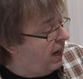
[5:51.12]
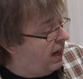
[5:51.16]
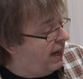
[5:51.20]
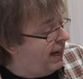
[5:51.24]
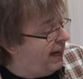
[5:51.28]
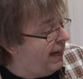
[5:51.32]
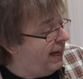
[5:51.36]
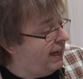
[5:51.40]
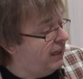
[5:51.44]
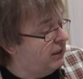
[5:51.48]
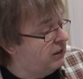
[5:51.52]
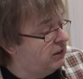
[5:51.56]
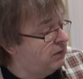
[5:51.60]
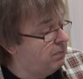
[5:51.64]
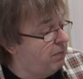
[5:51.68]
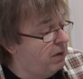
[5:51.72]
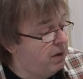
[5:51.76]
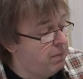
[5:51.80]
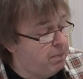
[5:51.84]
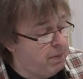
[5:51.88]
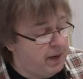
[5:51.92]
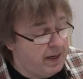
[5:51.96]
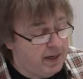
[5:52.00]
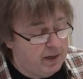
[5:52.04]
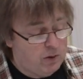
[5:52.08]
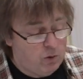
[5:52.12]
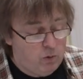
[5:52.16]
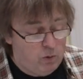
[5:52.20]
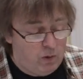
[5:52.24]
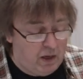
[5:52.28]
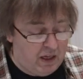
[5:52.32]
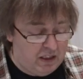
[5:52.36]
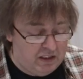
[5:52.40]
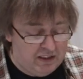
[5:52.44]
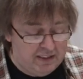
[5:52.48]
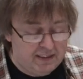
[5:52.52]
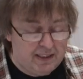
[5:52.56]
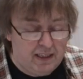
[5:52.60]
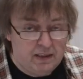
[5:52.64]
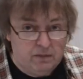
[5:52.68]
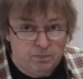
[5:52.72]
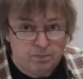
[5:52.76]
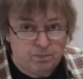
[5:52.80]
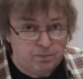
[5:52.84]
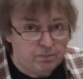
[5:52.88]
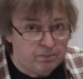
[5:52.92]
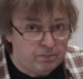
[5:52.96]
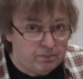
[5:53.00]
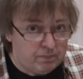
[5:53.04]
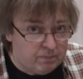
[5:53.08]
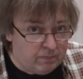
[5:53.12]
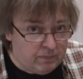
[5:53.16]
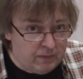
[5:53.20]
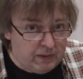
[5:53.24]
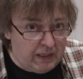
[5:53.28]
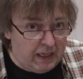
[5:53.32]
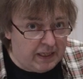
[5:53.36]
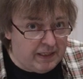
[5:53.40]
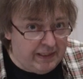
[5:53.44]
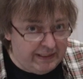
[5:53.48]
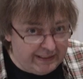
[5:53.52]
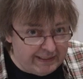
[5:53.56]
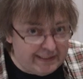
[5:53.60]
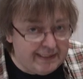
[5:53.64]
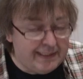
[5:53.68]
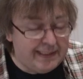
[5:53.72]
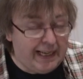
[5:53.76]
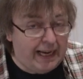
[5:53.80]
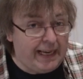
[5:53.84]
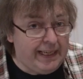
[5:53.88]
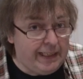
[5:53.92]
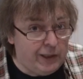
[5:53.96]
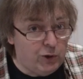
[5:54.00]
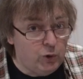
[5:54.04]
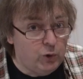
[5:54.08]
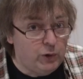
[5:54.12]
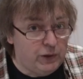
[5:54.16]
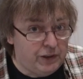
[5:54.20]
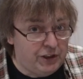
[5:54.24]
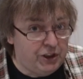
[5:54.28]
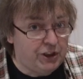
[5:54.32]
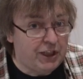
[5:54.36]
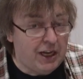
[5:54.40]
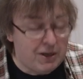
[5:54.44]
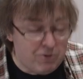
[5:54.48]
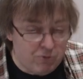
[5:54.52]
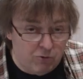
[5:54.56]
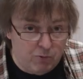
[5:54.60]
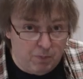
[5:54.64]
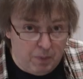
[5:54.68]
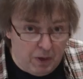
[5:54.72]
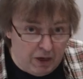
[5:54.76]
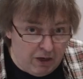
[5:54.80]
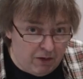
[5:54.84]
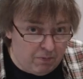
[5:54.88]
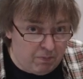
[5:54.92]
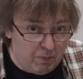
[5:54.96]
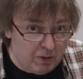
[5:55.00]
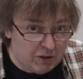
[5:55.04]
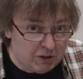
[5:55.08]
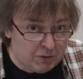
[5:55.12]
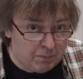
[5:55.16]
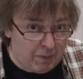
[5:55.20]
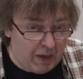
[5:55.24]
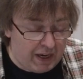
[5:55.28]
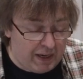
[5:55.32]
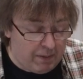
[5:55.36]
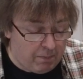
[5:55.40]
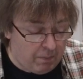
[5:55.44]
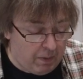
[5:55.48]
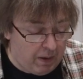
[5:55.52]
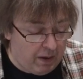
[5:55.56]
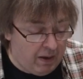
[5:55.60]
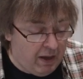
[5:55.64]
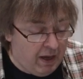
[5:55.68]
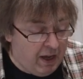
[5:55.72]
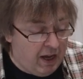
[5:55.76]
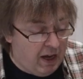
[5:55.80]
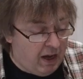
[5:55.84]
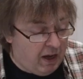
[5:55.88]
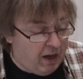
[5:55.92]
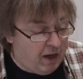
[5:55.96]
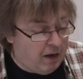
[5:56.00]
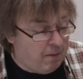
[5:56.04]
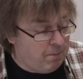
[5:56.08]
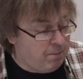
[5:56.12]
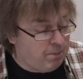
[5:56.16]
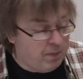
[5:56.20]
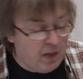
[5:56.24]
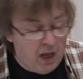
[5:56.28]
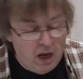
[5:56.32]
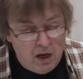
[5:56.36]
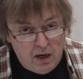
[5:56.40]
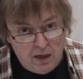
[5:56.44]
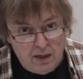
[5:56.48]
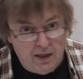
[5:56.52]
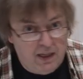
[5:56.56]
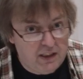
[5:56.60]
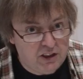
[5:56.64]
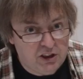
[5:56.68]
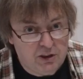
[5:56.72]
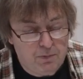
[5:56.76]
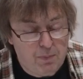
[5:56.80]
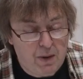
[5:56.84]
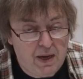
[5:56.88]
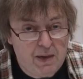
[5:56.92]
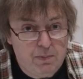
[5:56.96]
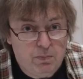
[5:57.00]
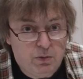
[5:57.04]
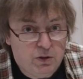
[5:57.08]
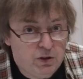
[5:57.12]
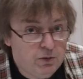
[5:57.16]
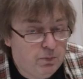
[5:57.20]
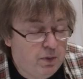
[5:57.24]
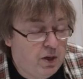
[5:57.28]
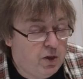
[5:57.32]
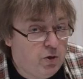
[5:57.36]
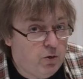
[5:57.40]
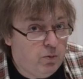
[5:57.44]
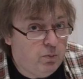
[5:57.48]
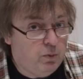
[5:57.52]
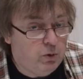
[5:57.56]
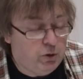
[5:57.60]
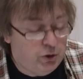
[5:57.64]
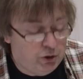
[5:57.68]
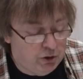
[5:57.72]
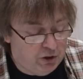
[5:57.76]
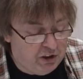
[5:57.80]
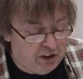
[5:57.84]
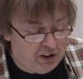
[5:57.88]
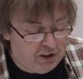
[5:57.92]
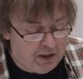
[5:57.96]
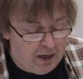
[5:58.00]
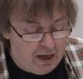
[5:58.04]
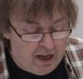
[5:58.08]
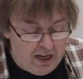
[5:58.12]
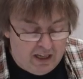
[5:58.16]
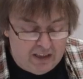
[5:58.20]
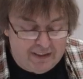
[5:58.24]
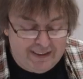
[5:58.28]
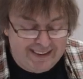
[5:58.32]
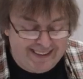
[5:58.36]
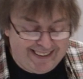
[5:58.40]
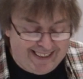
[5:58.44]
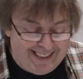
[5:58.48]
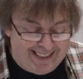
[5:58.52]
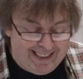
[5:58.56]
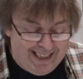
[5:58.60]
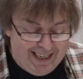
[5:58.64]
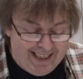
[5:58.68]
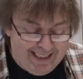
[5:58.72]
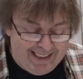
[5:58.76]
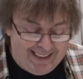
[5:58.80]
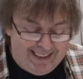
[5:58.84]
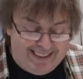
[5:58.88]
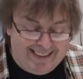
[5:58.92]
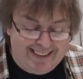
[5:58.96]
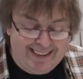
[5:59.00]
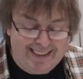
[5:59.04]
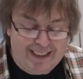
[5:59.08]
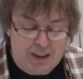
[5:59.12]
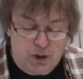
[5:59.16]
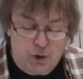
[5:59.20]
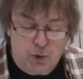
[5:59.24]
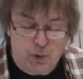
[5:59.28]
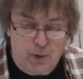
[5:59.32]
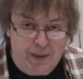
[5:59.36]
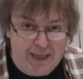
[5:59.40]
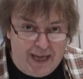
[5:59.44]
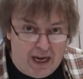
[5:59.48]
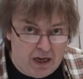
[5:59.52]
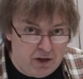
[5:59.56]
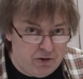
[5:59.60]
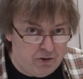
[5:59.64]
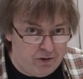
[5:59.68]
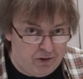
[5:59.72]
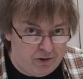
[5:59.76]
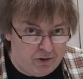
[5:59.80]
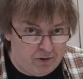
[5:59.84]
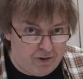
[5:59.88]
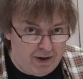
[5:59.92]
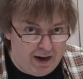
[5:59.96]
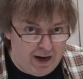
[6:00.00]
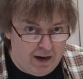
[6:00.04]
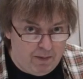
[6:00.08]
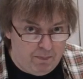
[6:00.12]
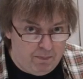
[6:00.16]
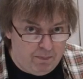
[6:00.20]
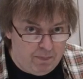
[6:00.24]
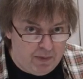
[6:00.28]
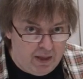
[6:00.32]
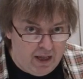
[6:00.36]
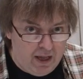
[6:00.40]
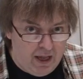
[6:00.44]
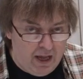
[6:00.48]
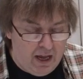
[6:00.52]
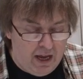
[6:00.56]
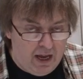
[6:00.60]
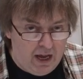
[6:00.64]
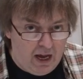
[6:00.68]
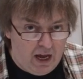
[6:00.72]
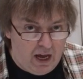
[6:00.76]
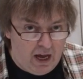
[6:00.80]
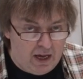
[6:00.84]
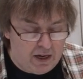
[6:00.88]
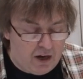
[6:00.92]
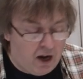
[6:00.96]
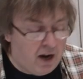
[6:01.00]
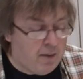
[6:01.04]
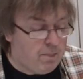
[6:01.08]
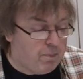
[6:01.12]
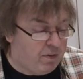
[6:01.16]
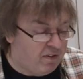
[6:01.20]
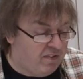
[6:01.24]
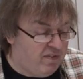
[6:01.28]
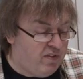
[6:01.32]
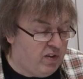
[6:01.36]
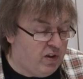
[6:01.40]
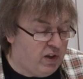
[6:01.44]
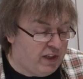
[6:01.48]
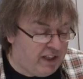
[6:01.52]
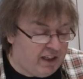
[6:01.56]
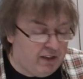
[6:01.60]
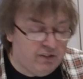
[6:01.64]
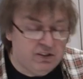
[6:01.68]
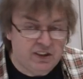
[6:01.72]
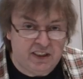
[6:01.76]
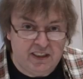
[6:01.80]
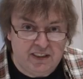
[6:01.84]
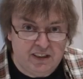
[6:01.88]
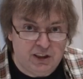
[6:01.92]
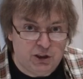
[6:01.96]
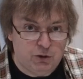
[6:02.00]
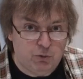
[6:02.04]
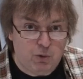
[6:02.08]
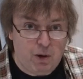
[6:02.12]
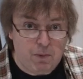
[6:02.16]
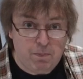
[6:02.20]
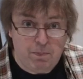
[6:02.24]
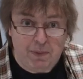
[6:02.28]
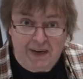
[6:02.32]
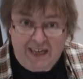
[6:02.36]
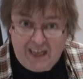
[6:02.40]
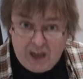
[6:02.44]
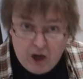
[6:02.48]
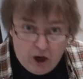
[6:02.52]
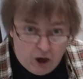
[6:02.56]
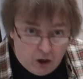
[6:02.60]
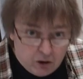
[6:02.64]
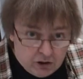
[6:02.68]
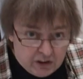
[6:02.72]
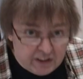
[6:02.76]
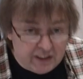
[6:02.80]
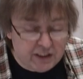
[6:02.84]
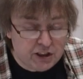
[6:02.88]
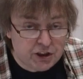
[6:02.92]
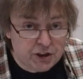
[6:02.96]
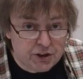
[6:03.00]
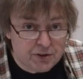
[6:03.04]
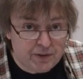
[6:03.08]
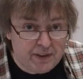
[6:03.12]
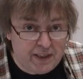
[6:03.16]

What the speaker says: Here's my Pinnacle Luster. This is a good general purpose paper. Luster papers are my normal choice. As I said, this is 300 gram and I prefer using this one because it's